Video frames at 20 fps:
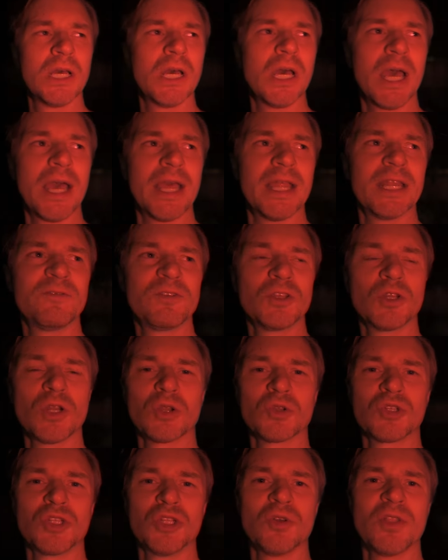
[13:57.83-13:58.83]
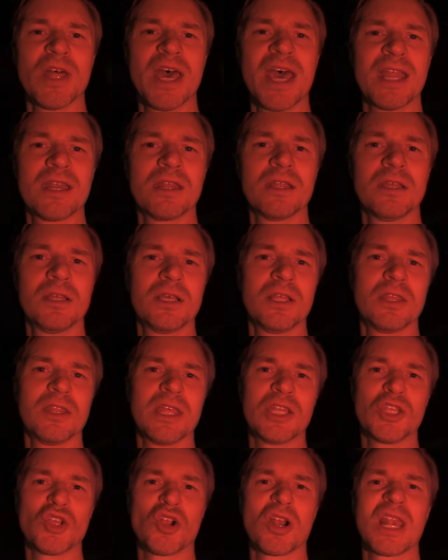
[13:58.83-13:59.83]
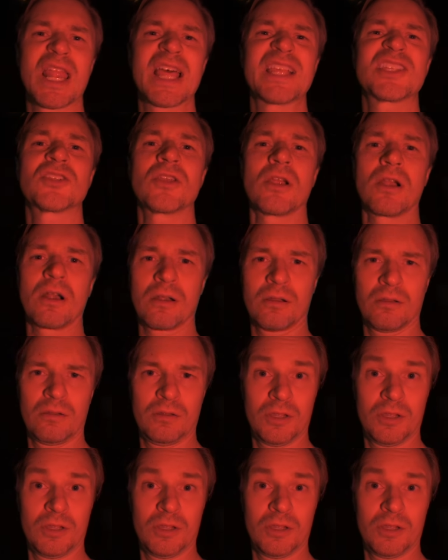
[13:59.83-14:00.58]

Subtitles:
And if you don't do that, then you're lesser.